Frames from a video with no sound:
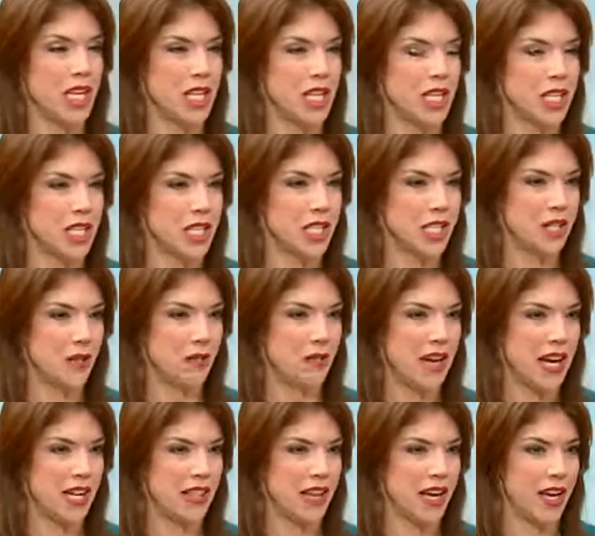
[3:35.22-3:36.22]
is the
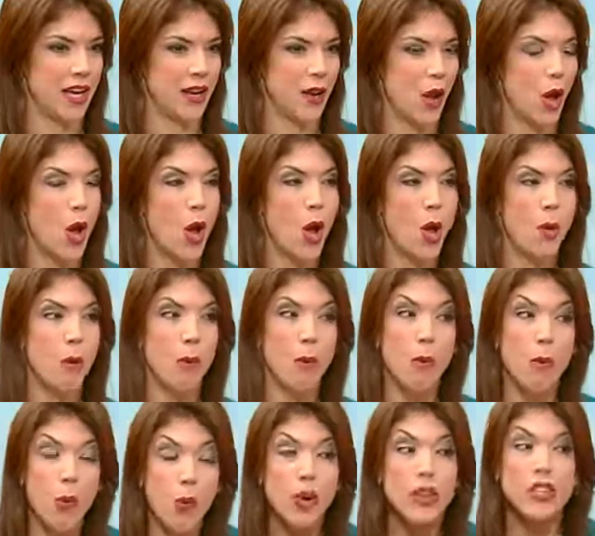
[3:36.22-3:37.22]
fact that
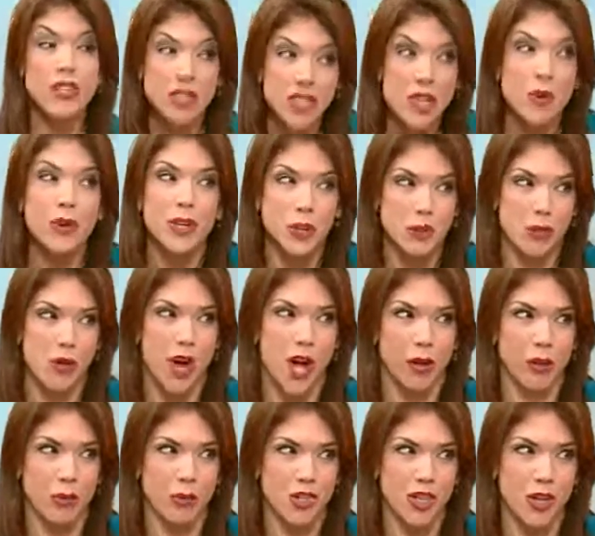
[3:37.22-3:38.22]
more serious
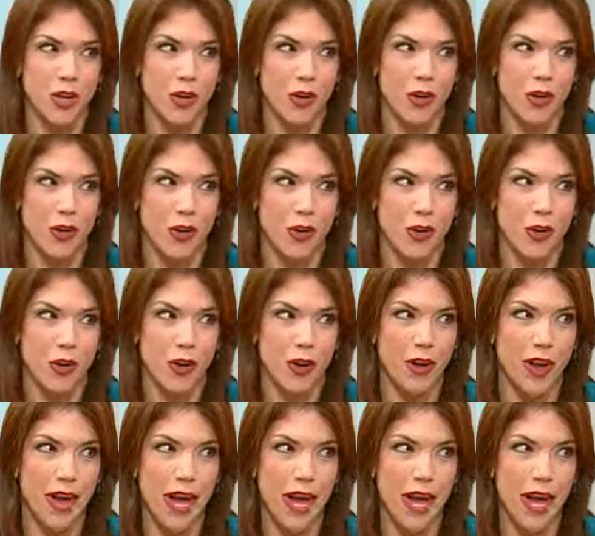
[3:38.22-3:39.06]
problems can occur